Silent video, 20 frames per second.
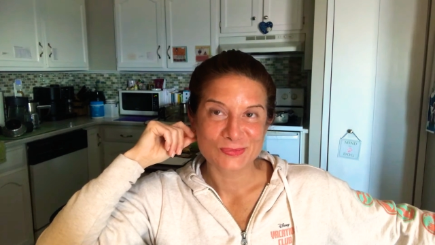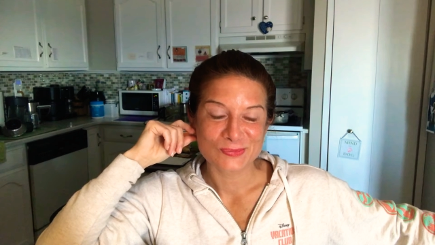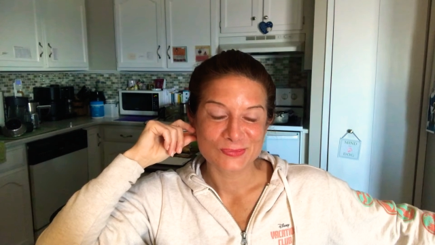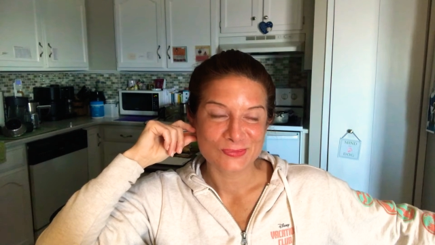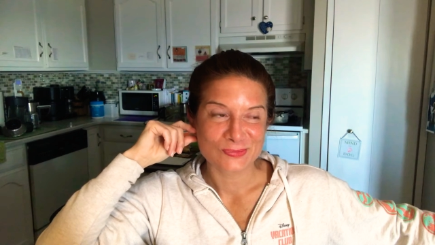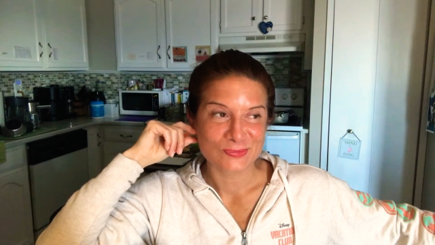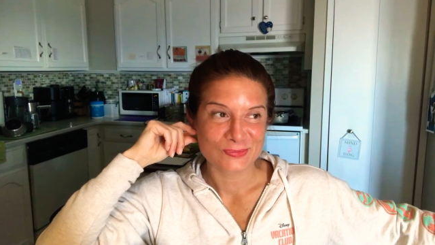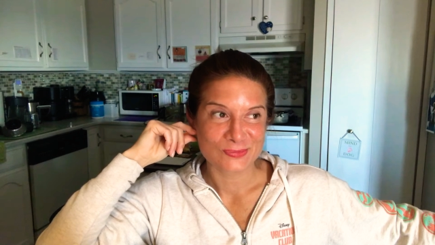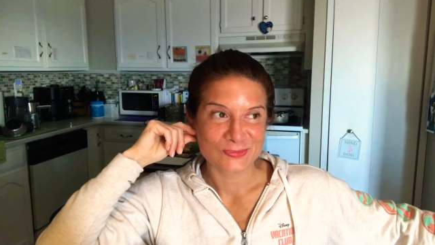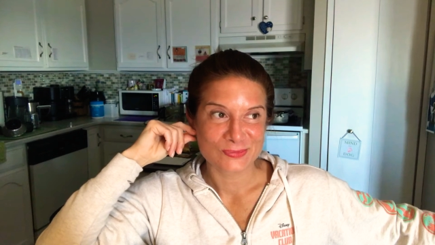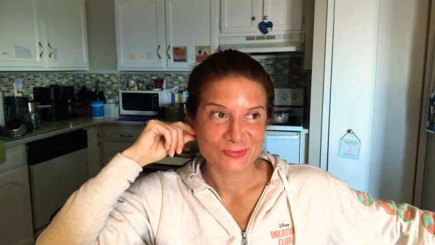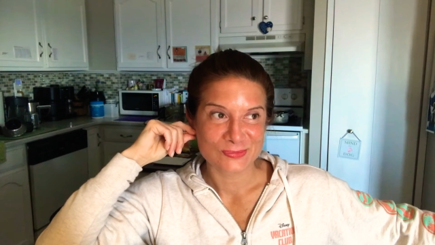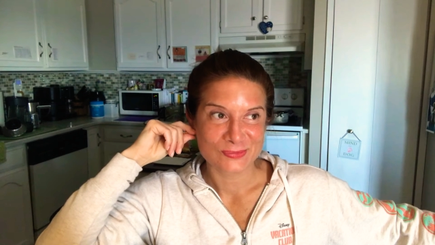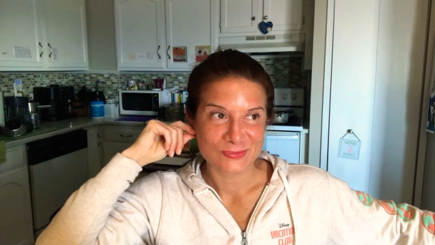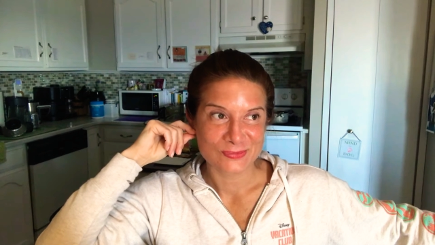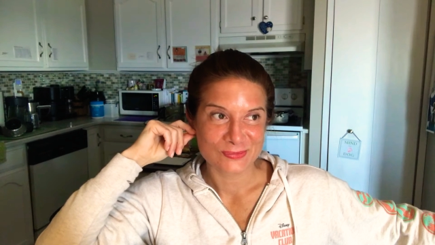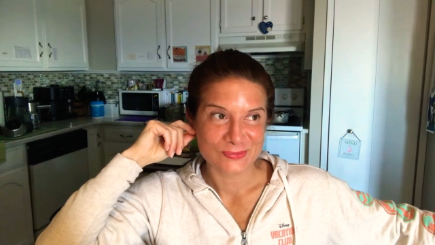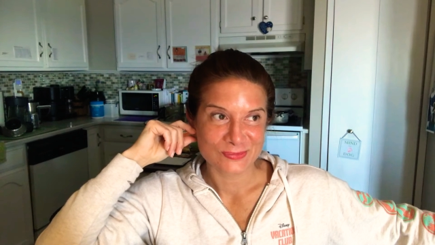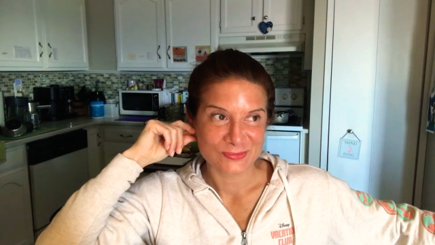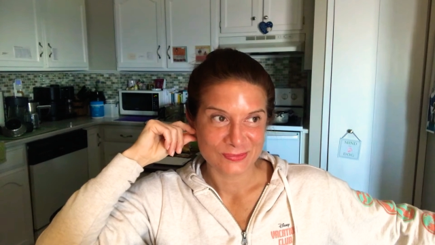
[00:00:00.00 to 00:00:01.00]

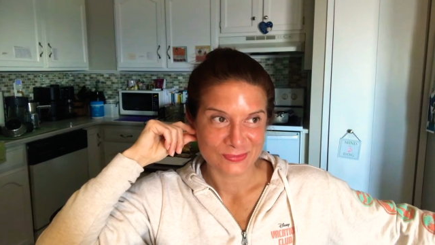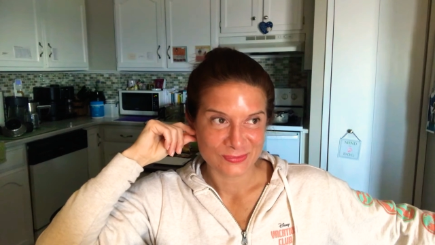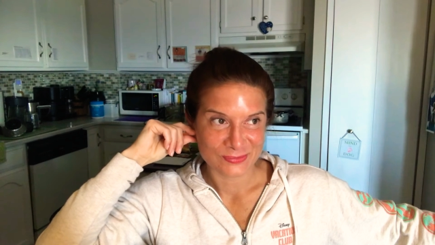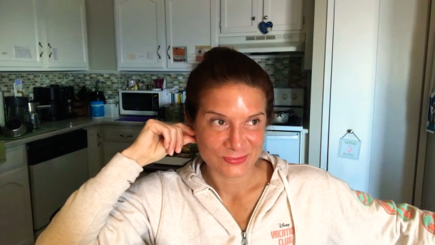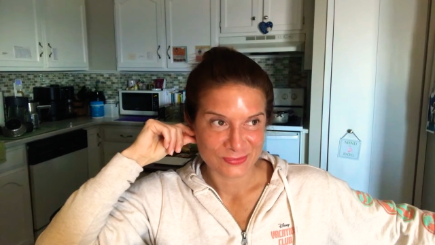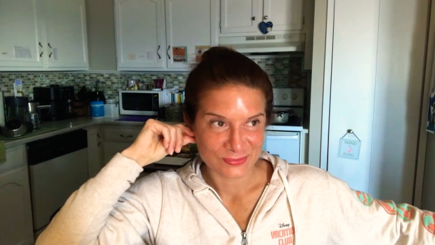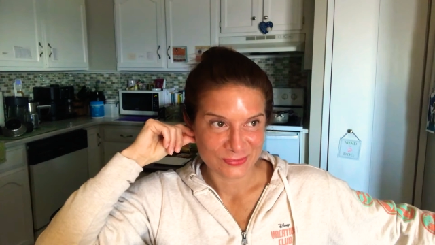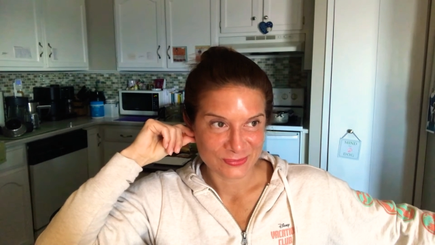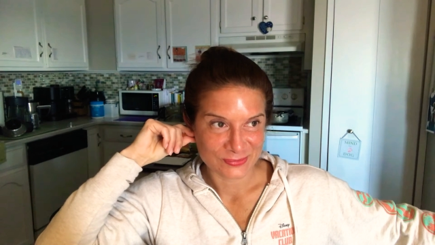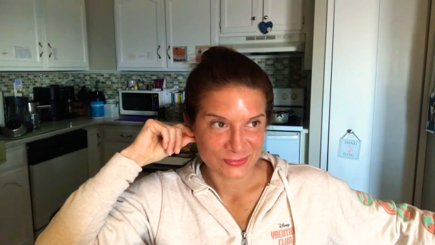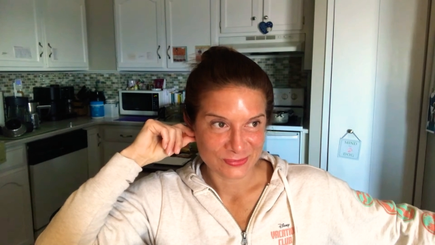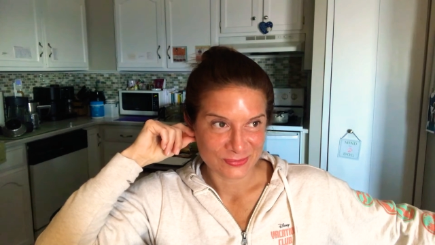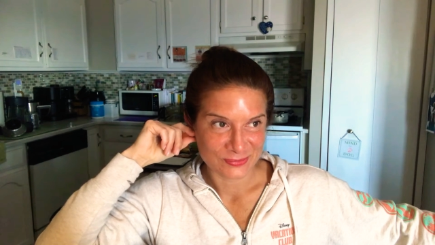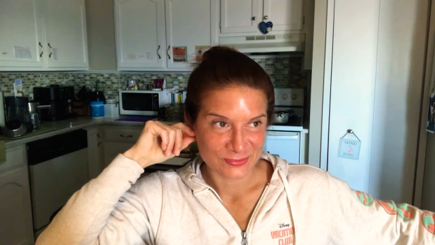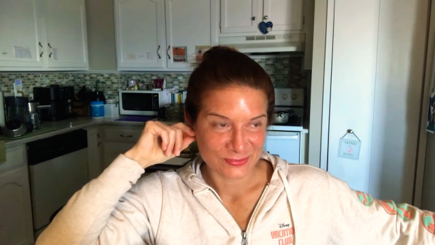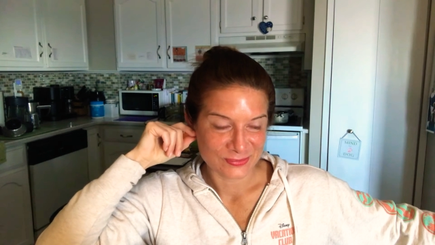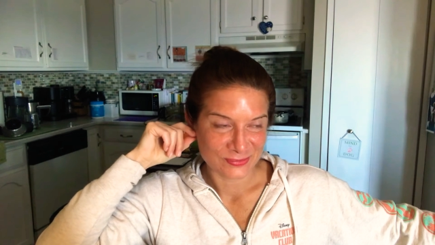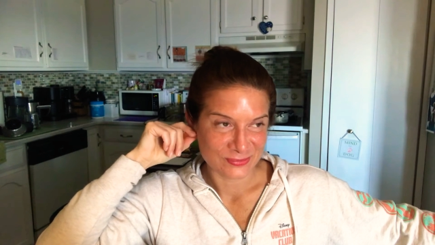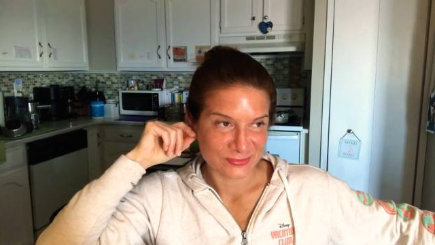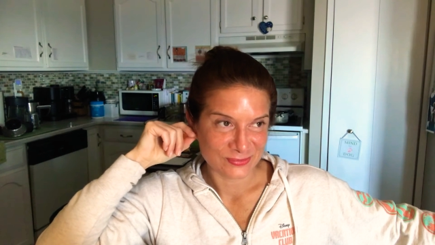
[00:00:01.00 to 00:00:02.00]

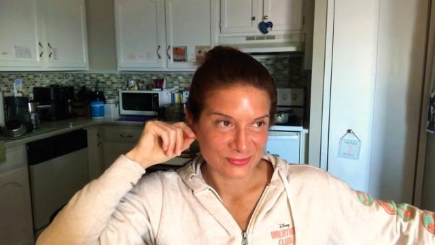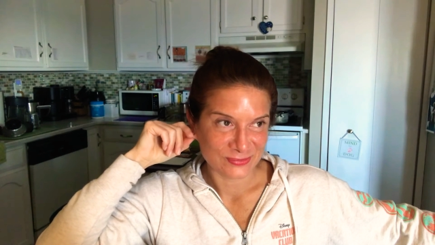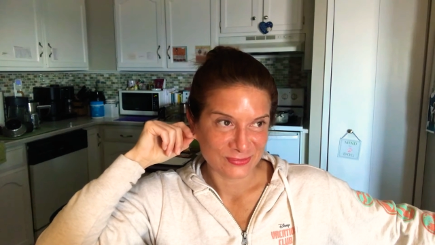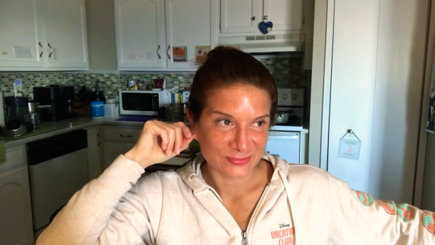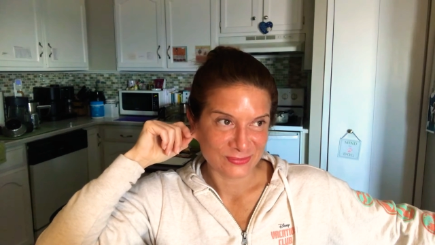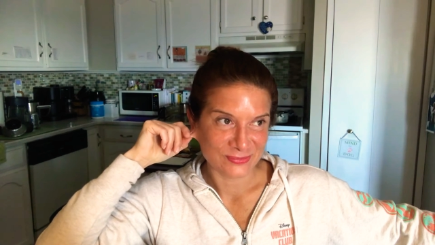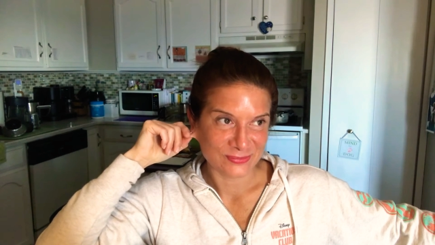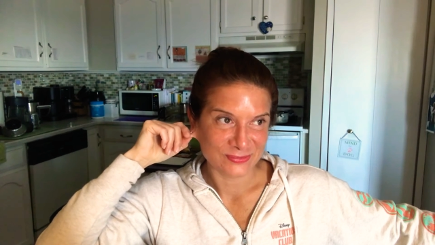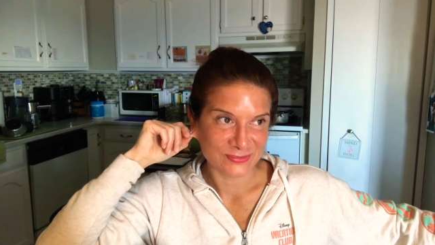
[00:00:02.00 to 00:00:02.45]
Nobody speaks.